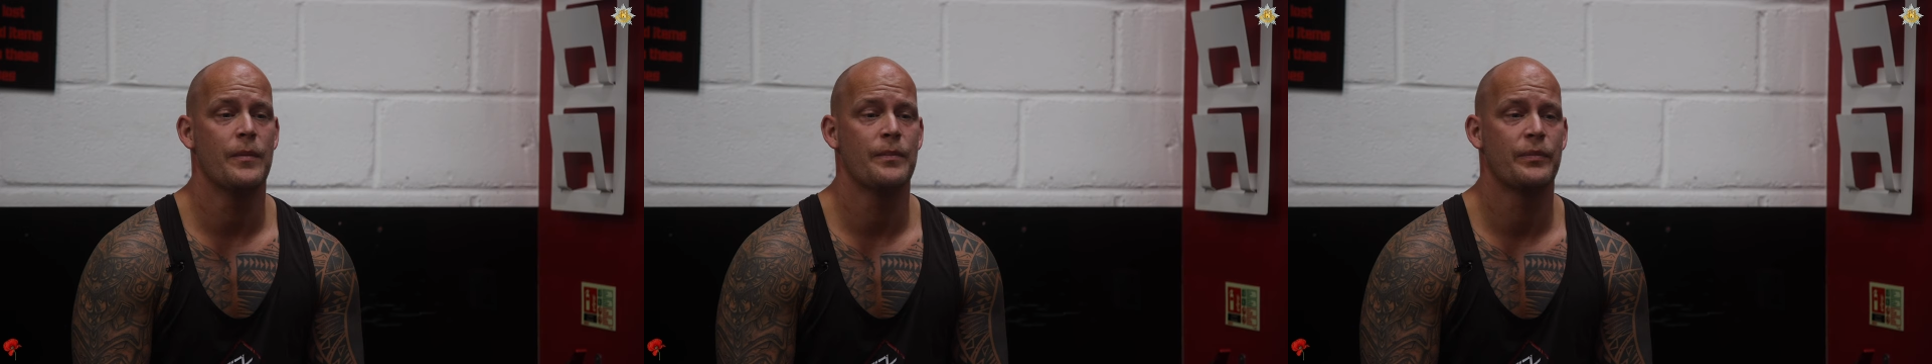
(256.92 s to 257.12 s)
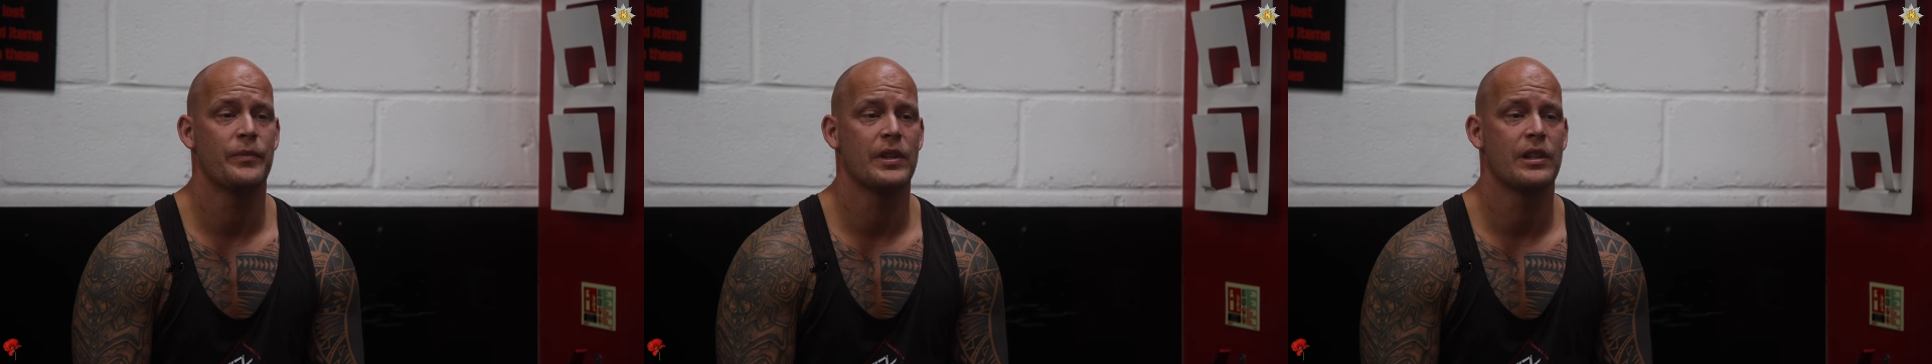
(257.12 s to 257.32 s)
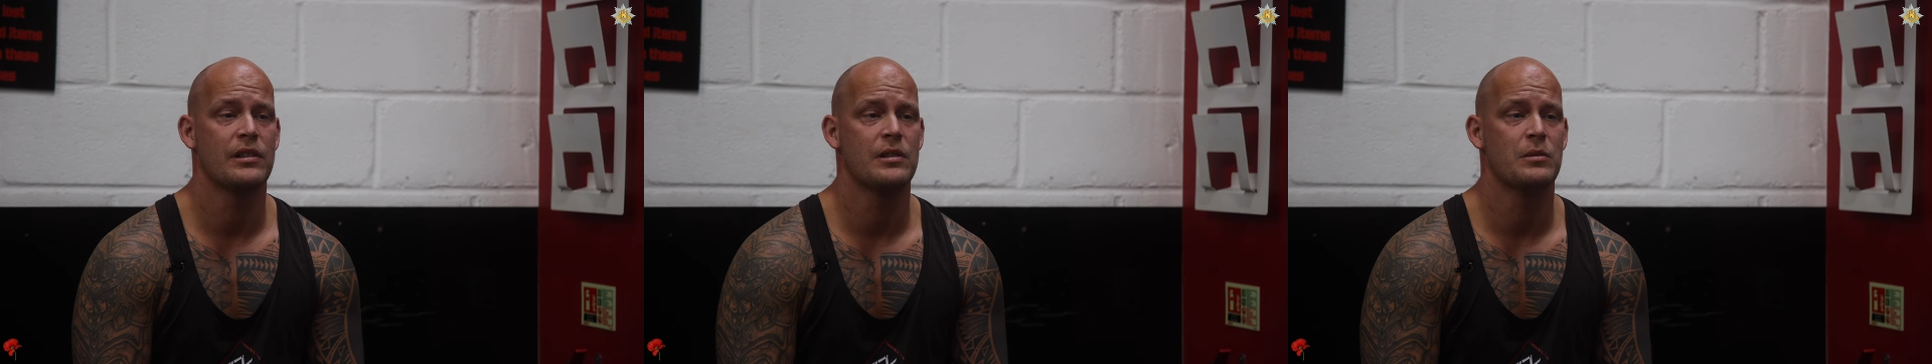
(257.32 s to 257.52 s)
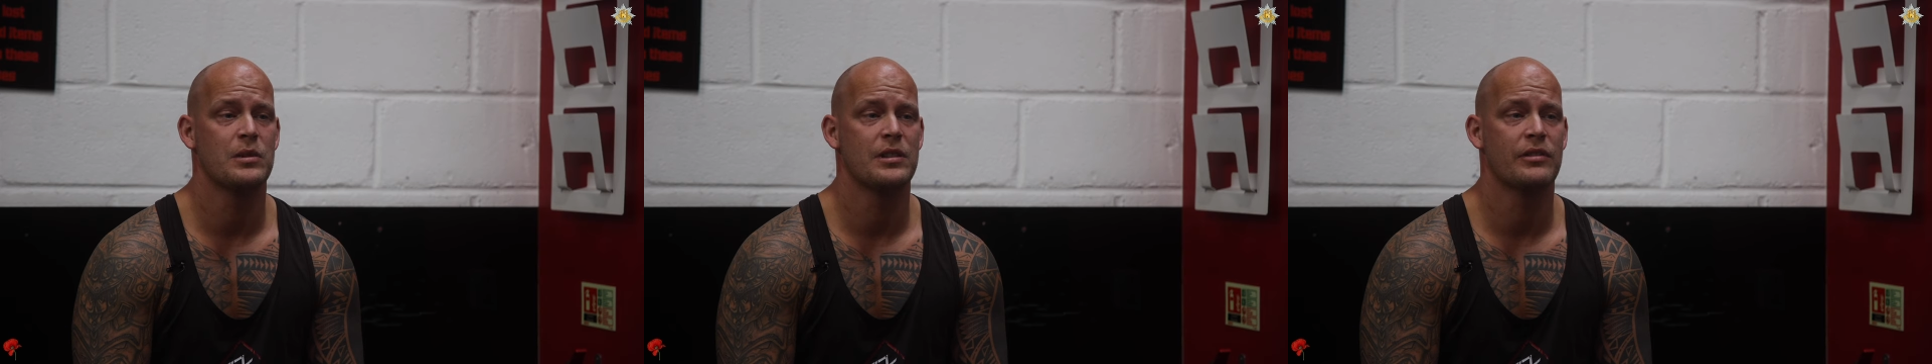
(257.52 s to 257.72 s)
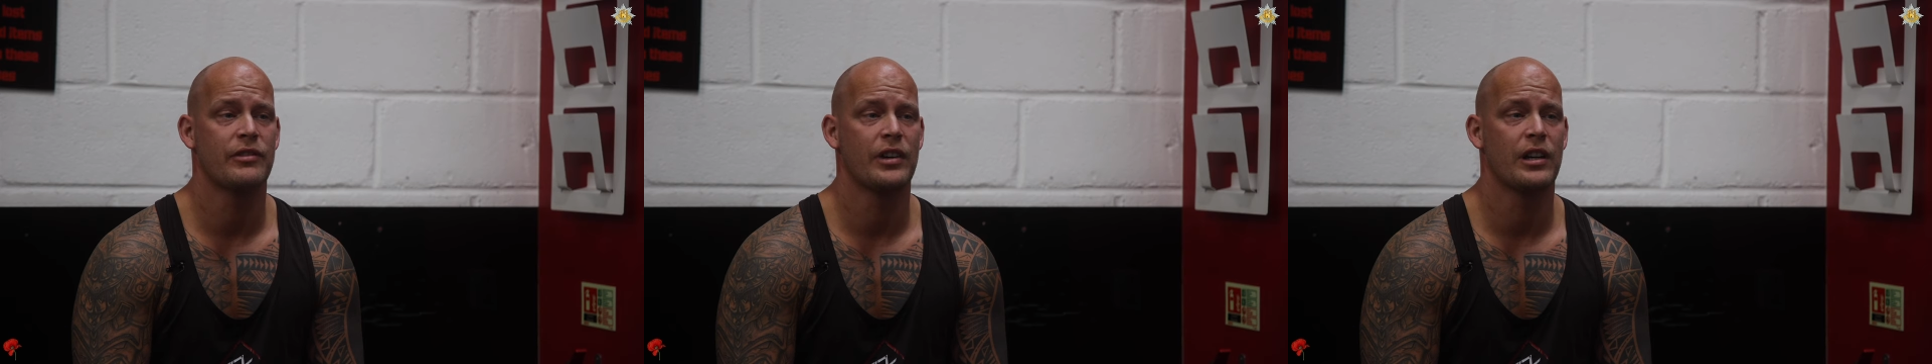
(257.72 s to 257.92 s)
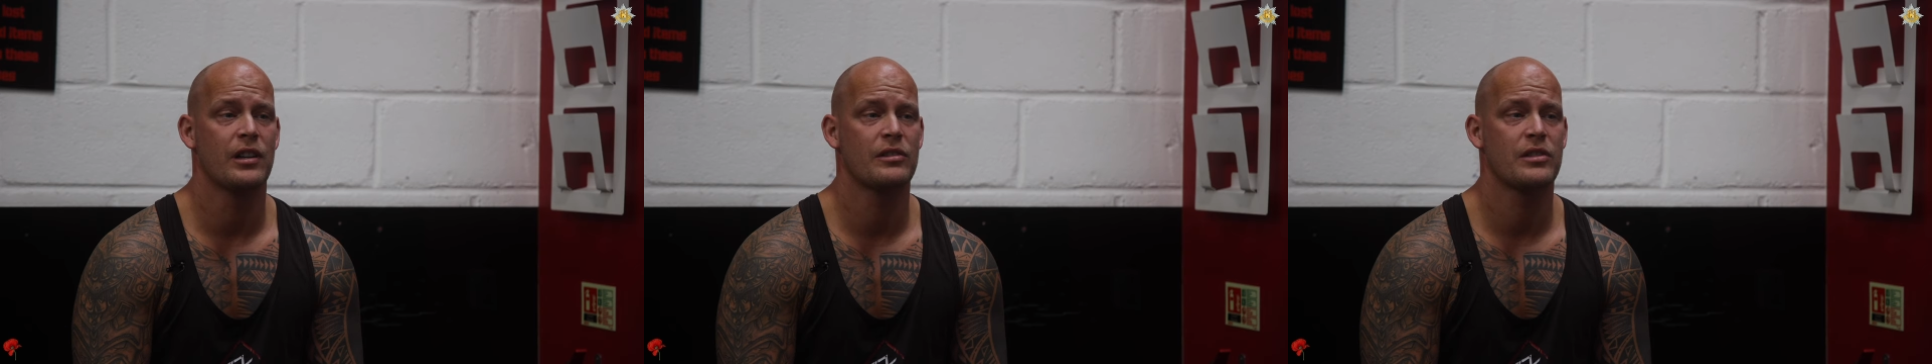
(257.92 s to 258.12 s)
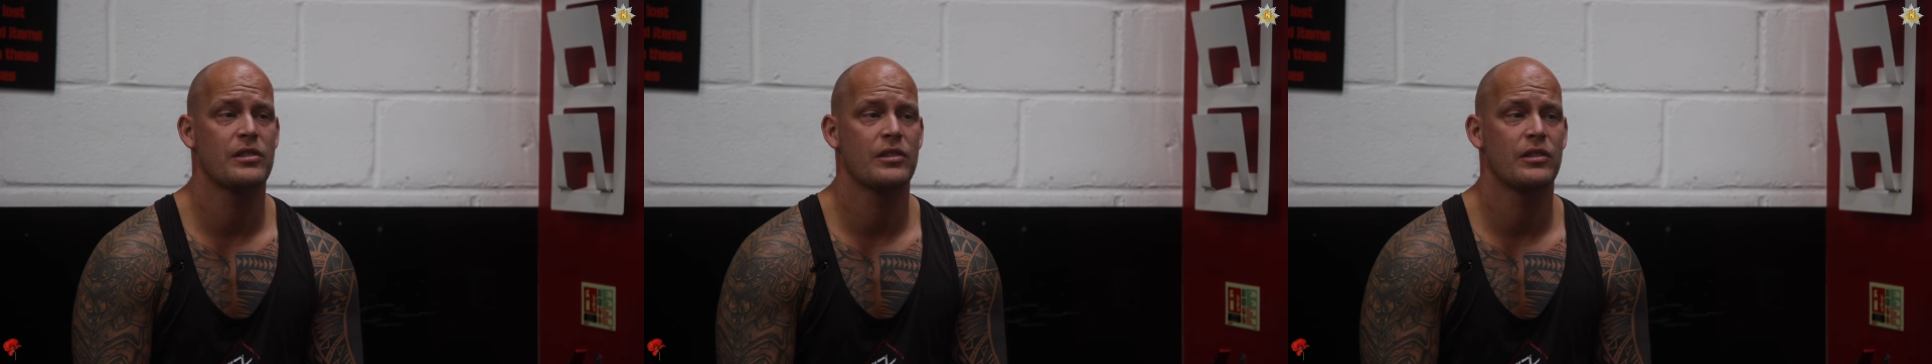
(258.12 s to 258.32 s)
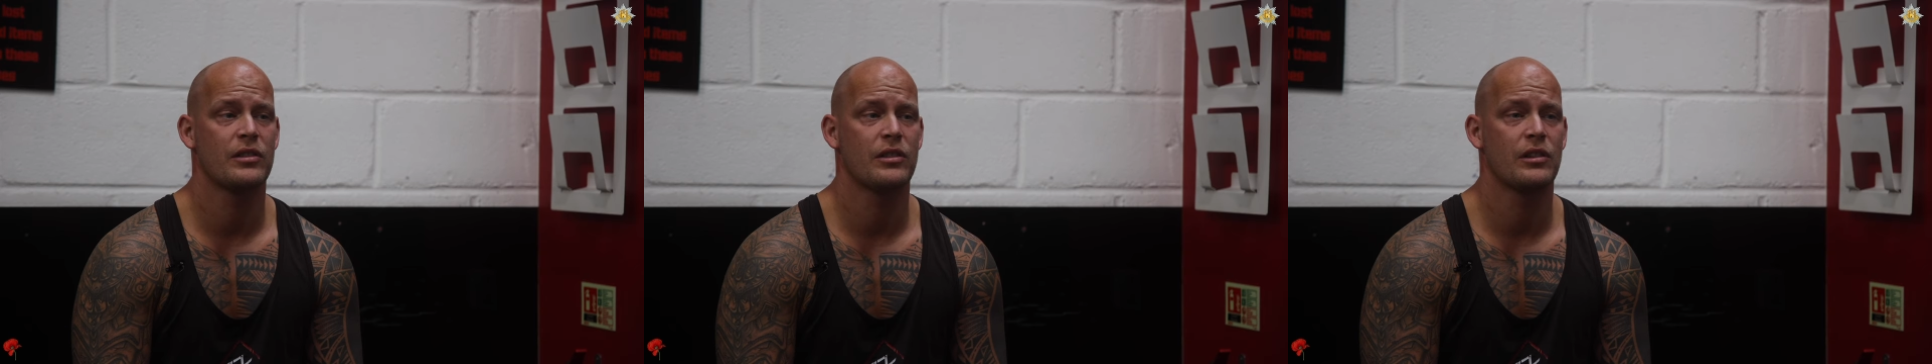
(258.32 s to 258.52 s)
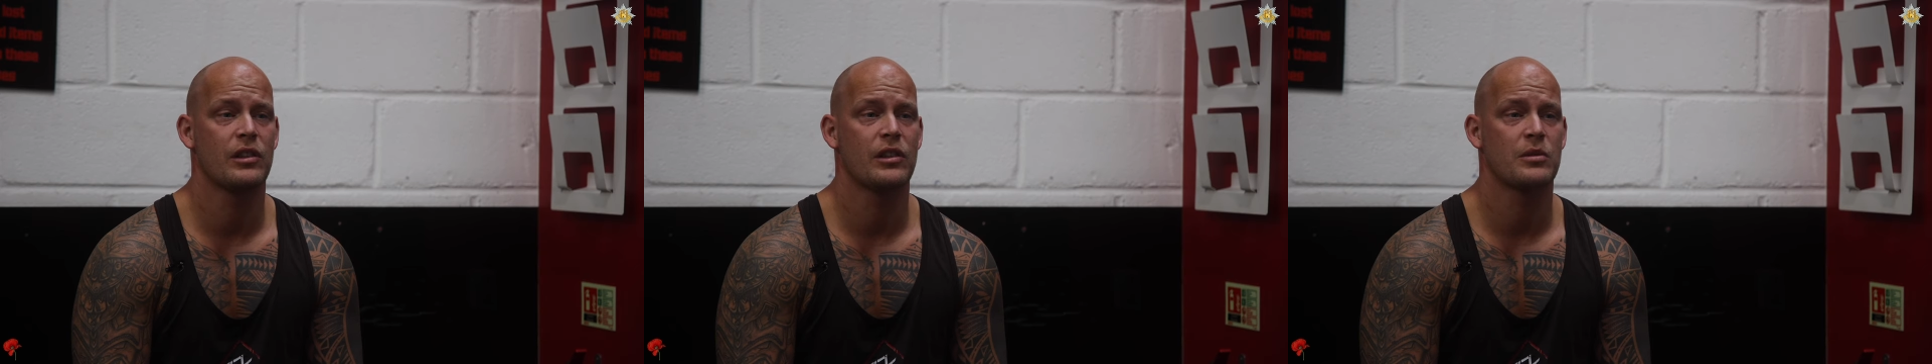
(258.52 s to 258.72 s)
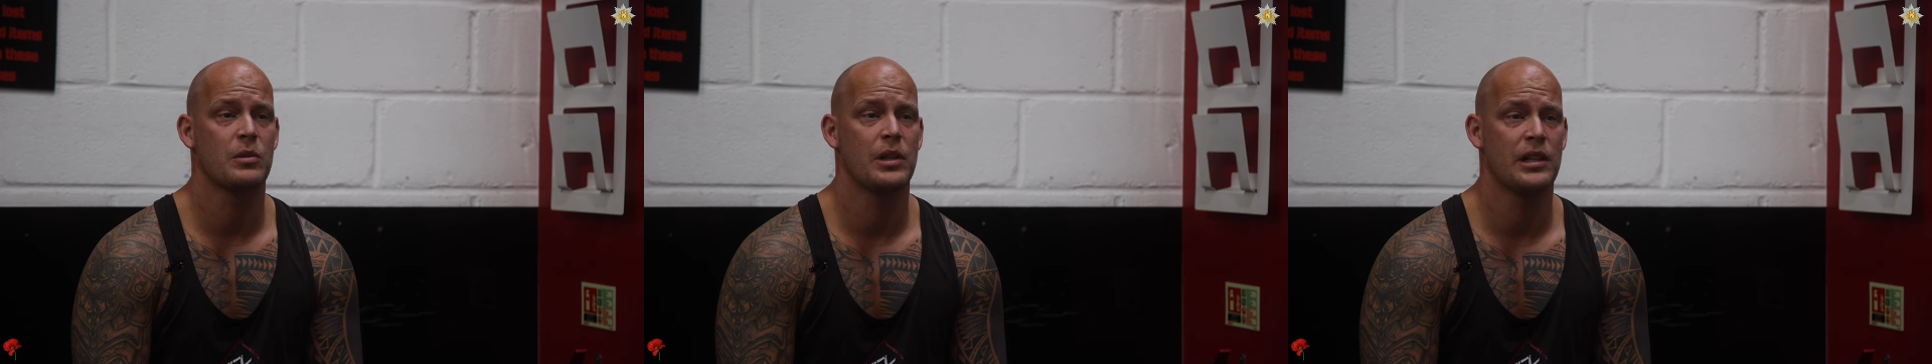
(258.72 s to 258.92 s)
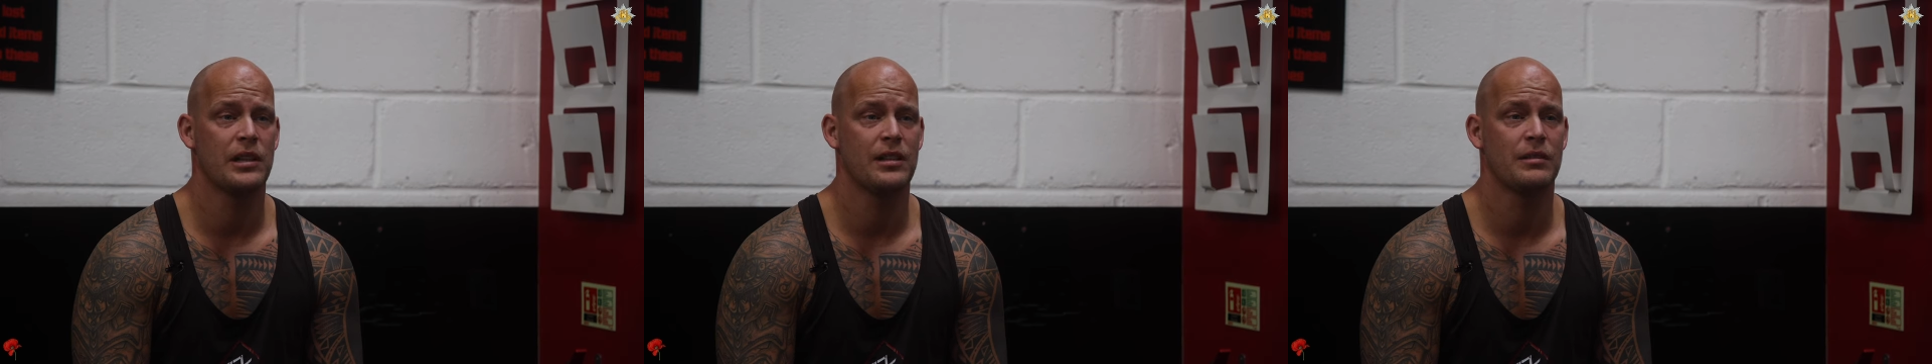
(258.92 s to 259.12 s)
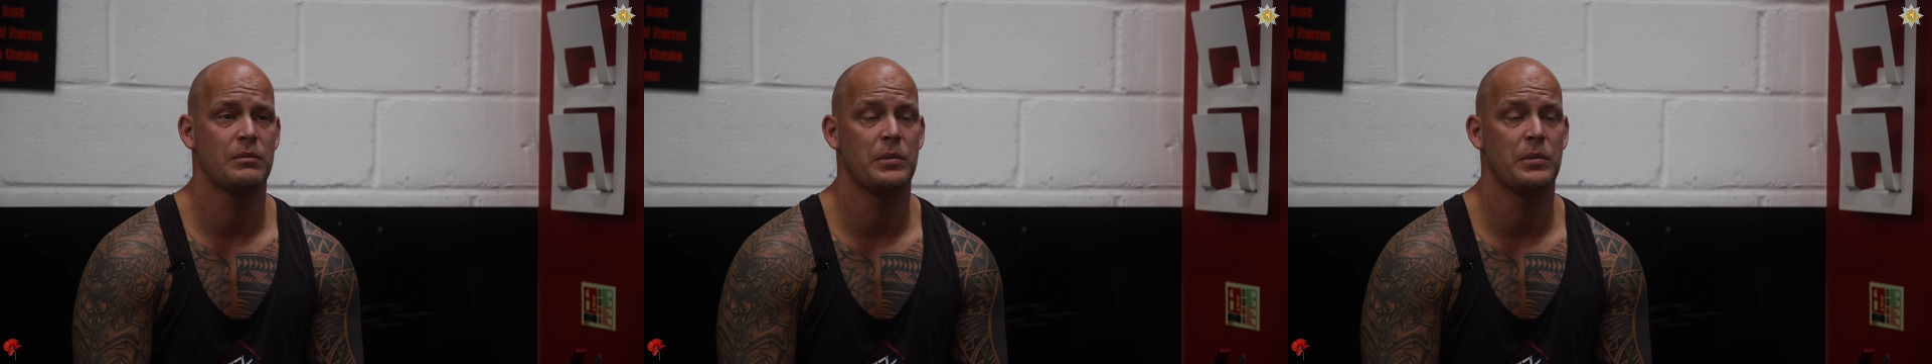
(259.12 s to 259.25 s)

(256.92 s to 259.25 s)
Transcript: um, it was the first loss we'd